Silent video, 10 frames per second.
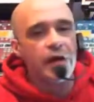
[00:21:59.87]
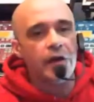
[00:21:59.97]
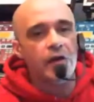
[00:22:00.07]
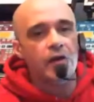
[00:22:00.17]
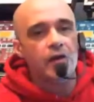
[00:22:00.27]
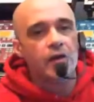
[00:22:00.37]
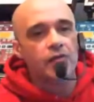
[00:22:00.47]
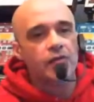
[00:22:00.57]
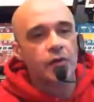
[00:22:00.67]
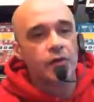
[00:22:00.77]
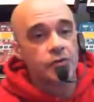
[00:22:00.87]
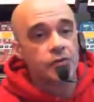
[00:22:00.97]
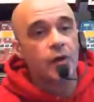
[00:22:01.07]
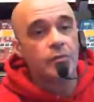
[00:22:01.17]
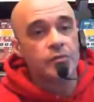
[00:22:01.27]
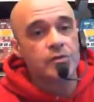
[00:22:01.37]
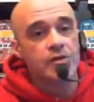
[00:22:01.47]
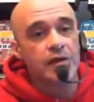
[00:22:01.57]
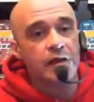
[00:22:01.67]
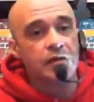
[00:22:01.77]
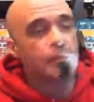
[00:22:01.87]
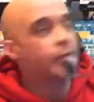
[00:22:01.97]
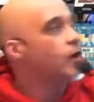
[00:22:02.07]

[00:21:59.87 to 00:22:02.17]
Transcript: here for the drums and the